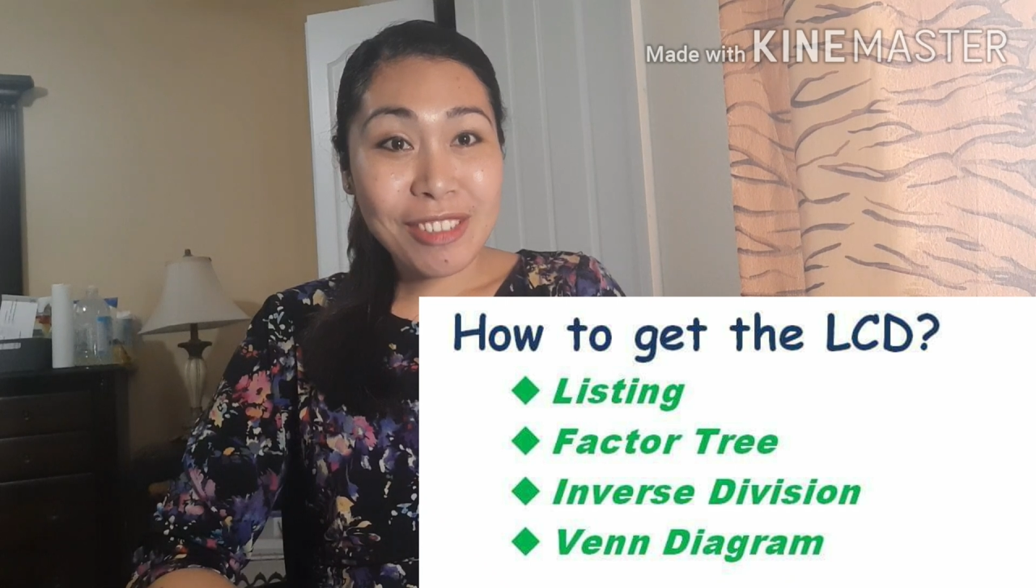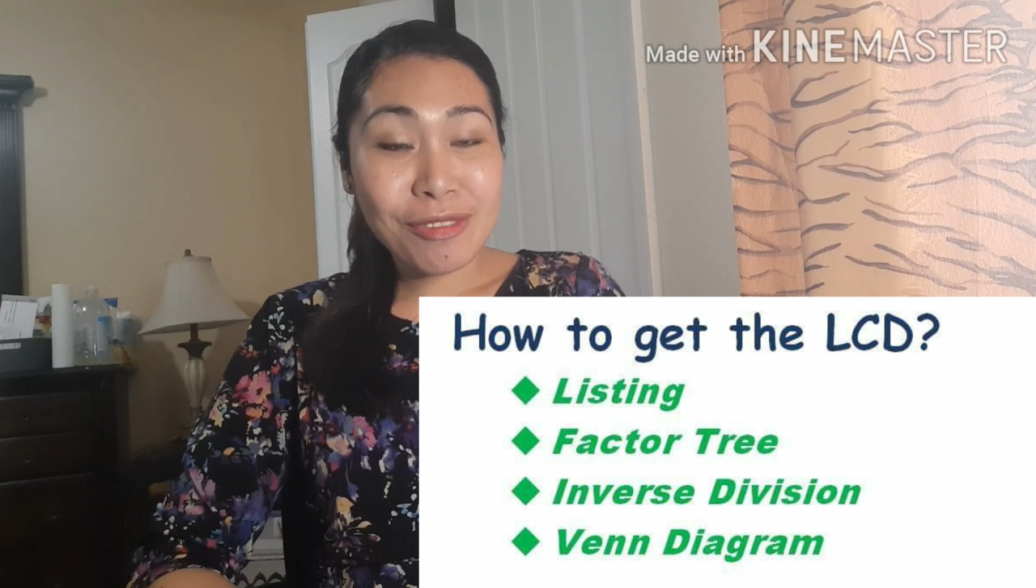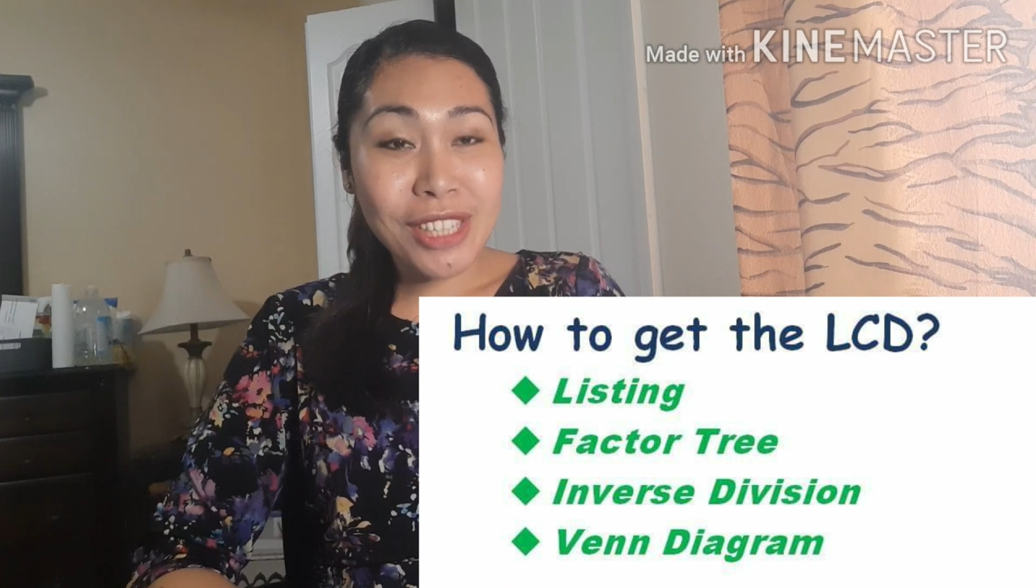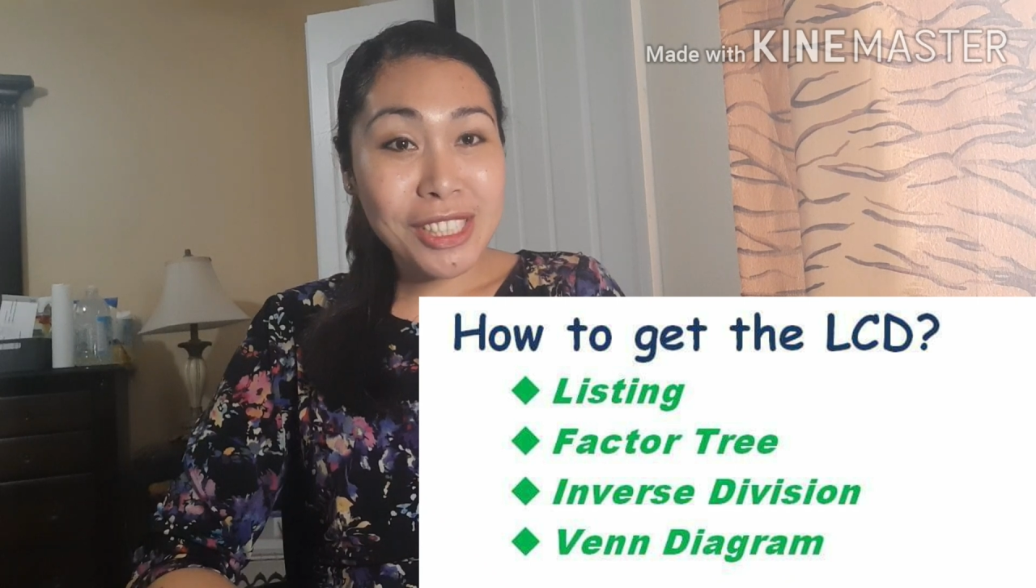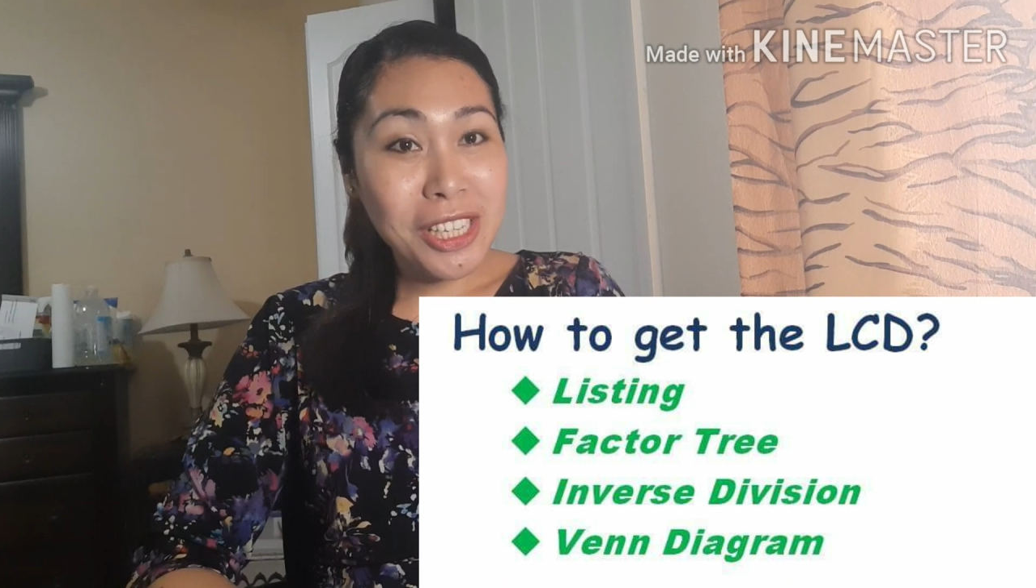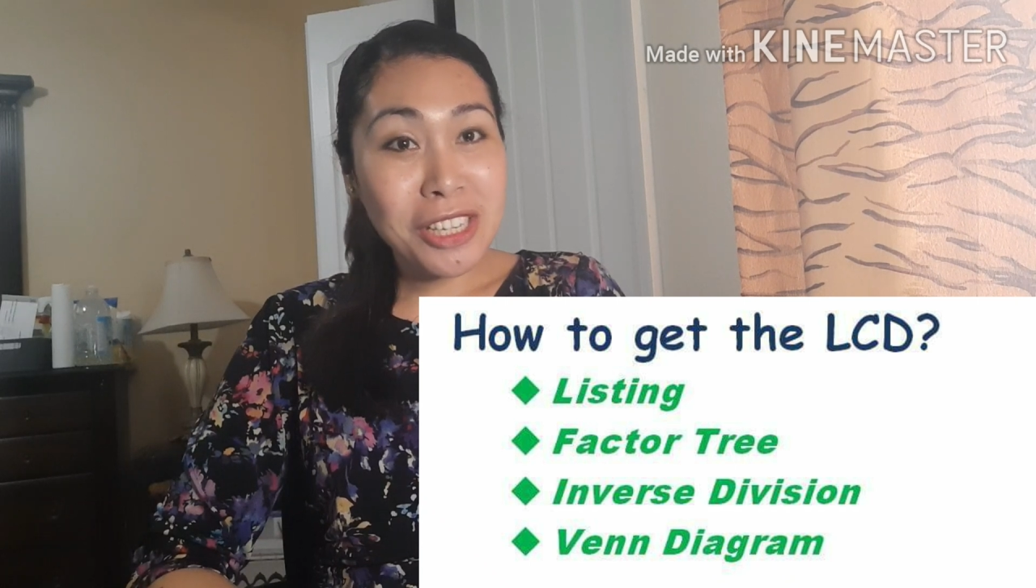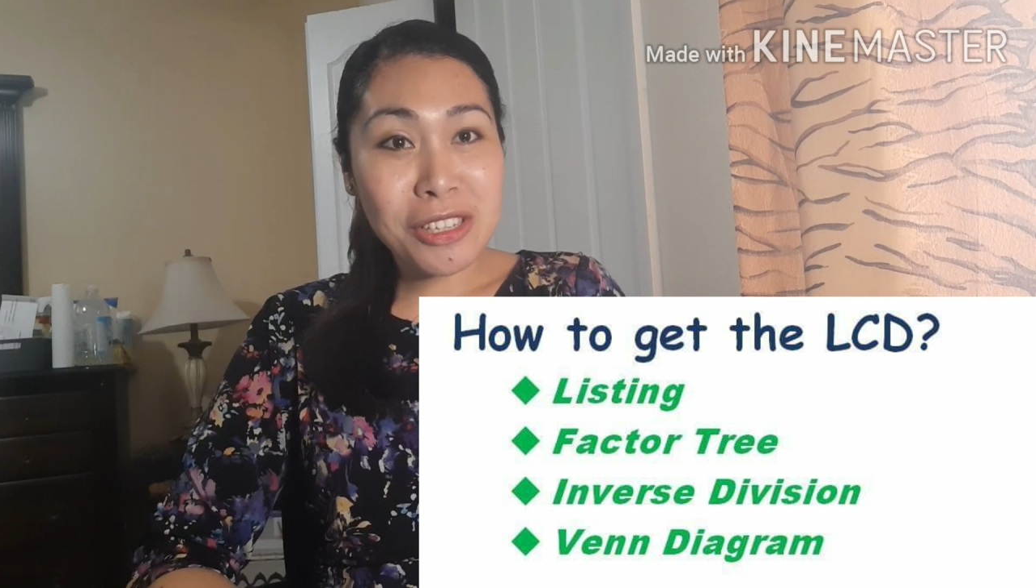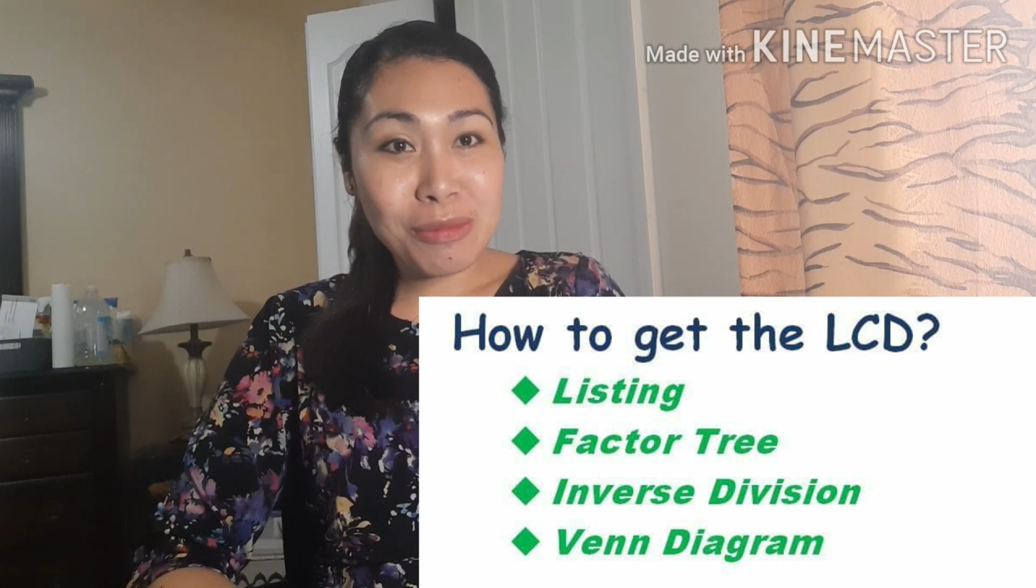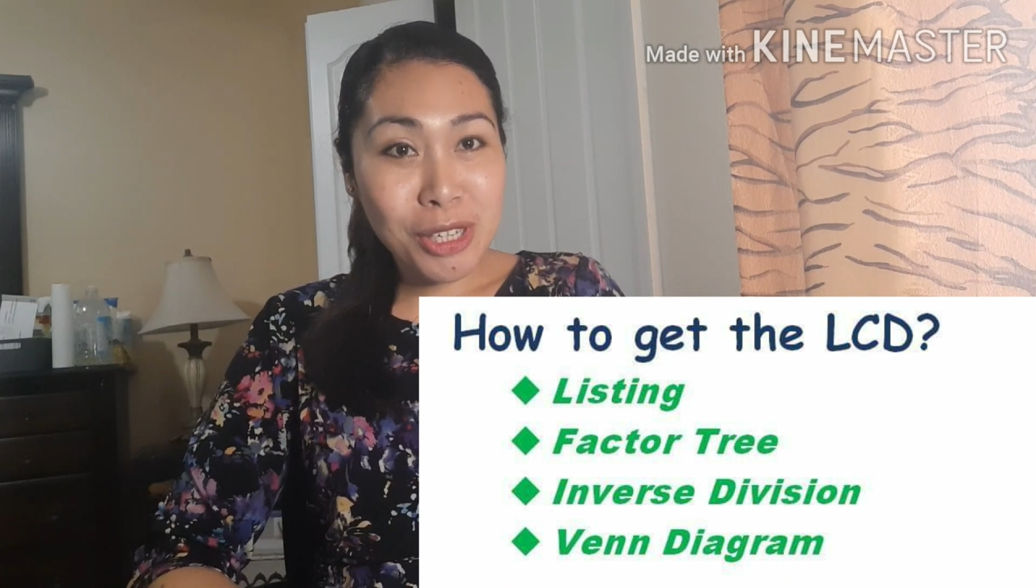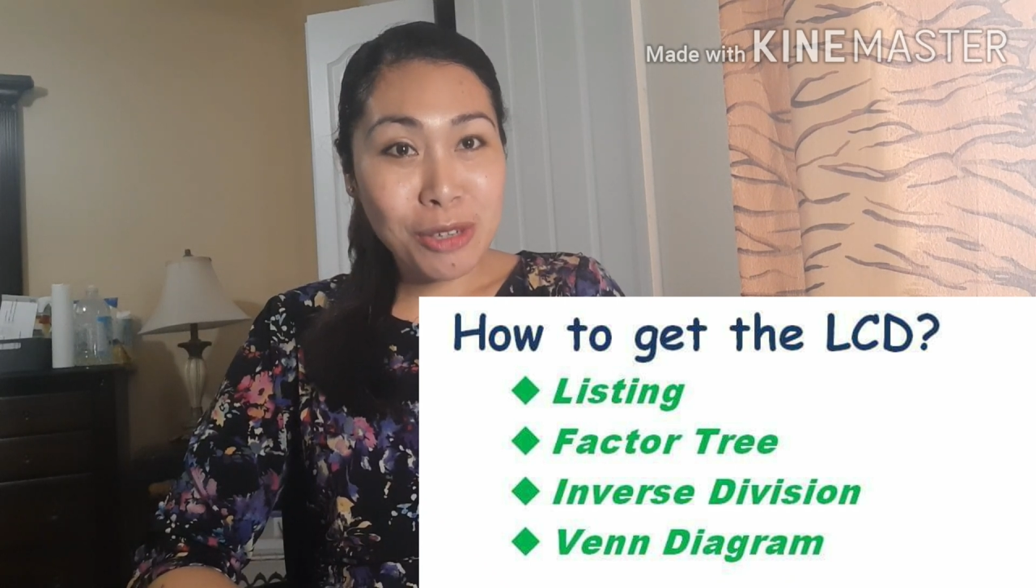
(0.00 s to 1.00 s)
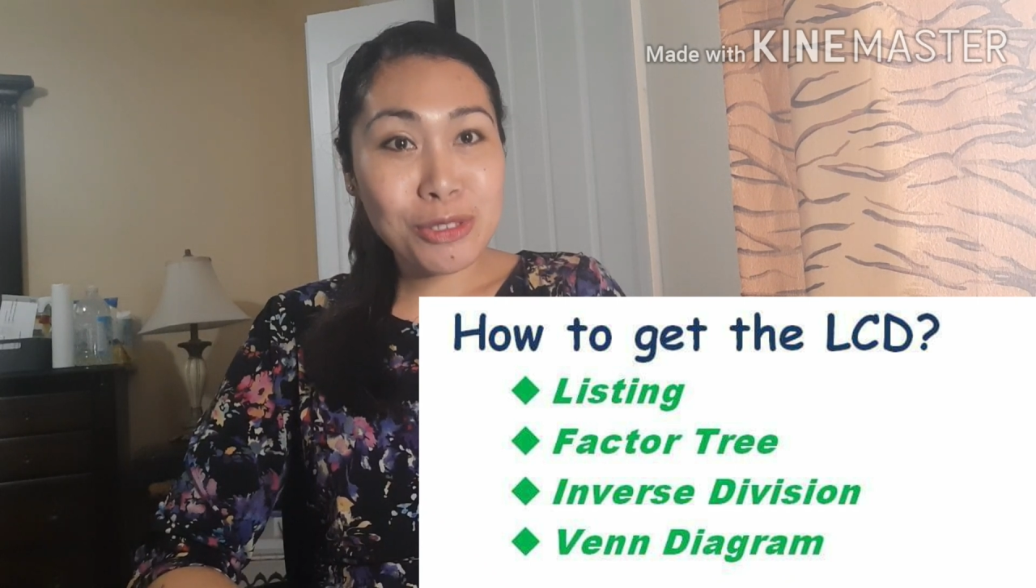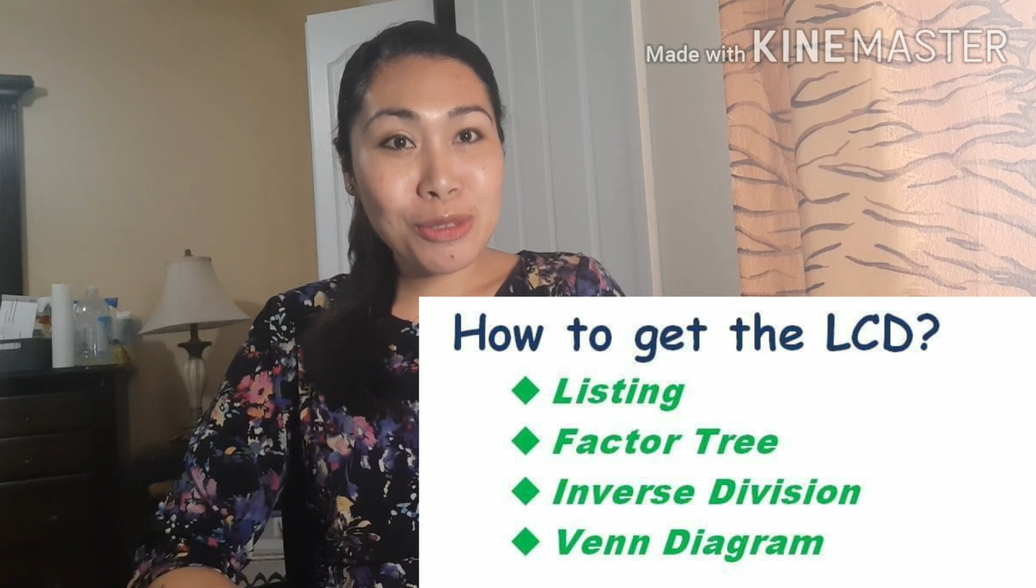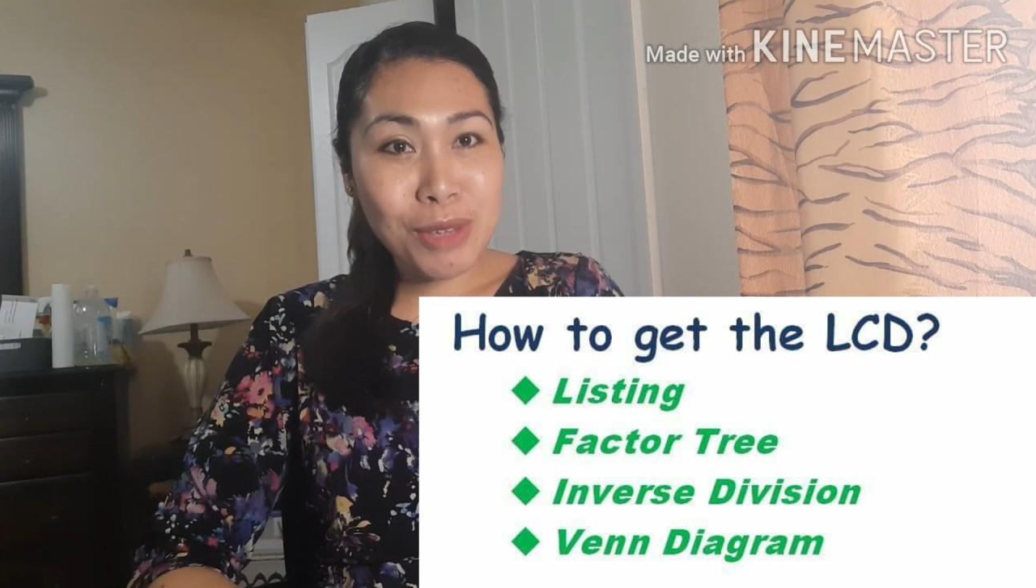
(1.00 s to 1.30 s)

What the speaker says: Venn diagram can also